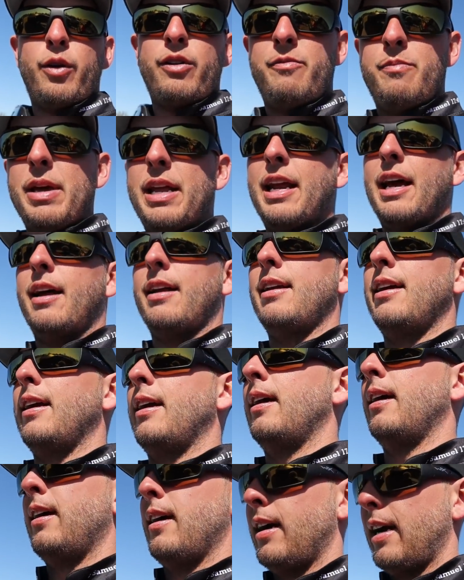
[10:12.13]
We've been out
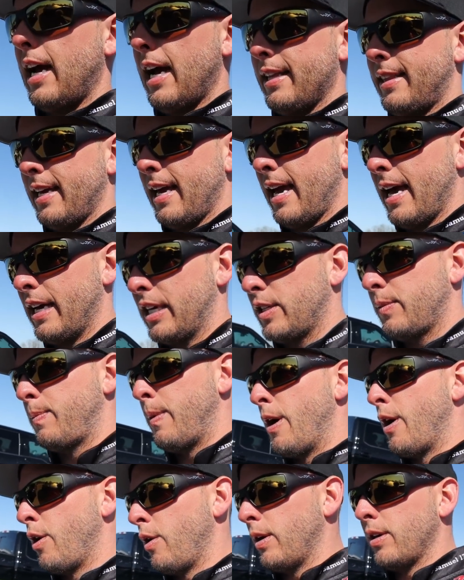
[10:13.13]
here at the
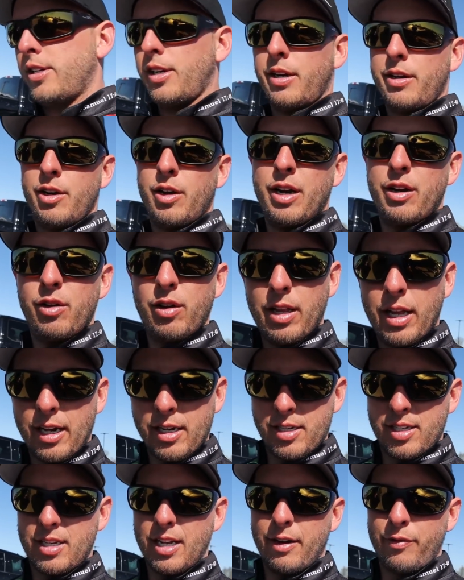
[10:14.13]
expo. As y'all know, I do a
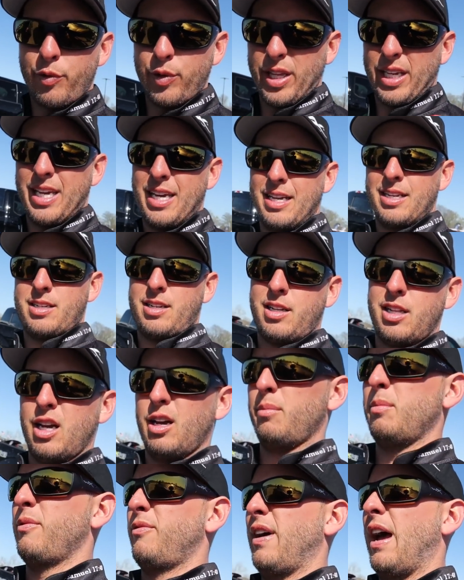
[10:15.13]
lot of stuff with the kids
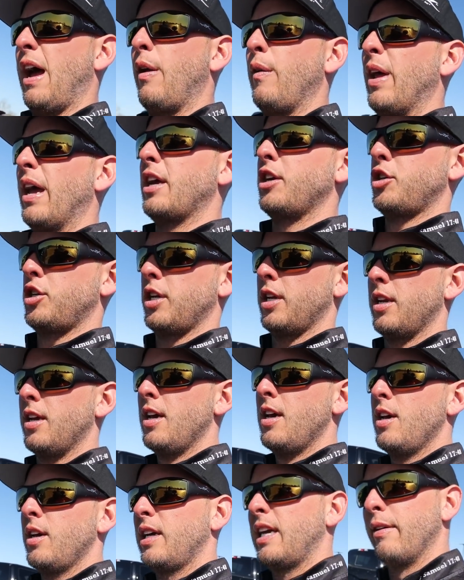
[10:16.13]
club, the foundation,
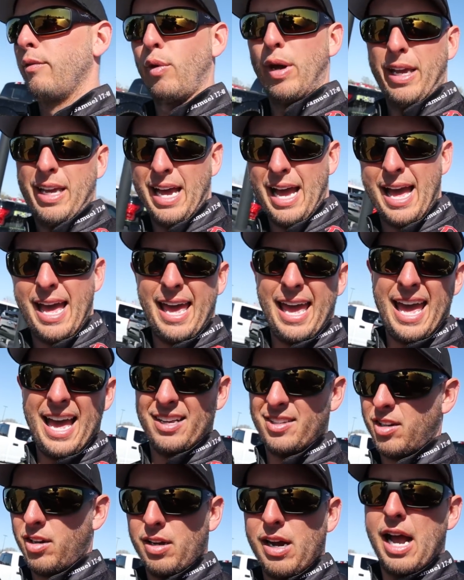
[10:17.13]
give away
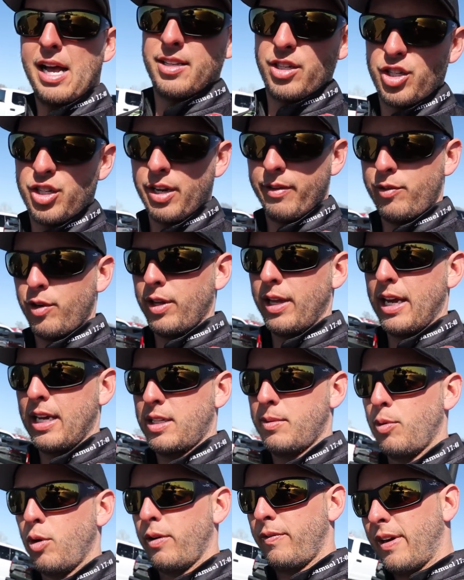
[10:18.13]
kayaks, all kinds of stuff during the
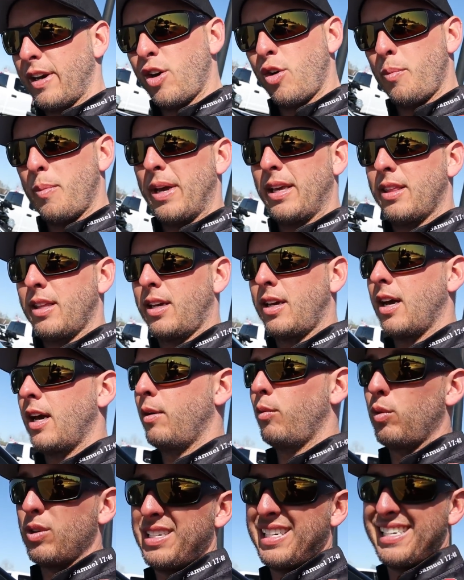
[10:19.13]
expo if I don't make the
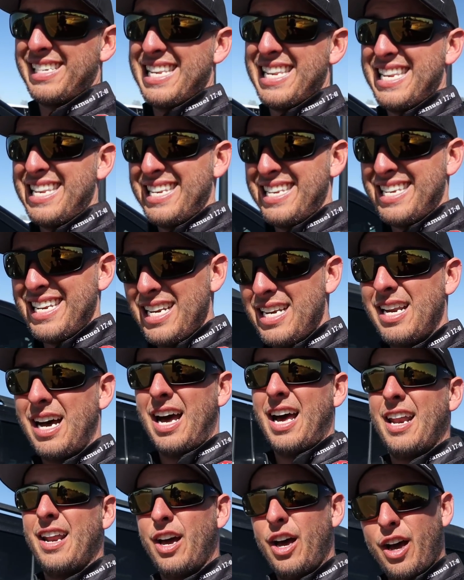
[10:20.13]
cut, which I did
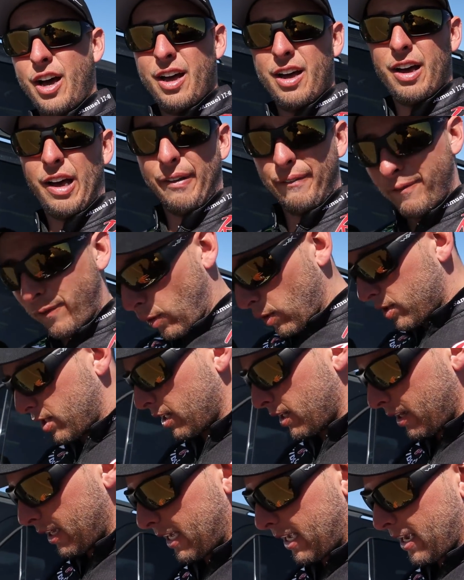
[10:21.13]
not,
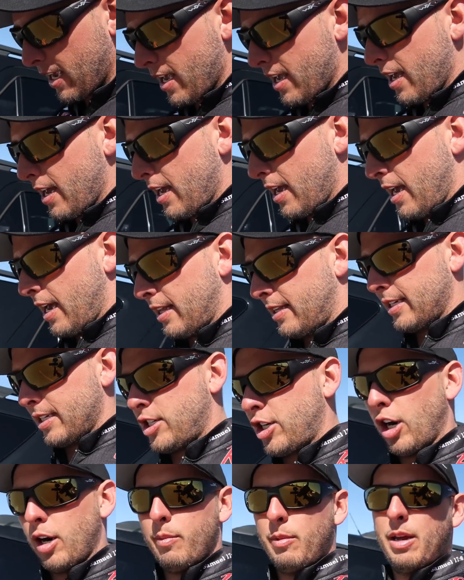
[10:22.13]
unfortunately,
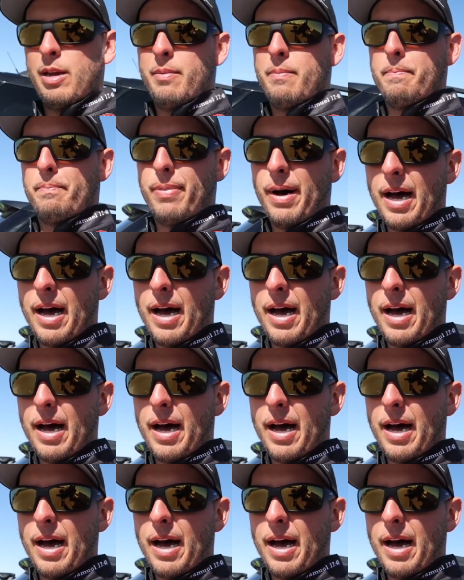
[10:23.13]
this tournament.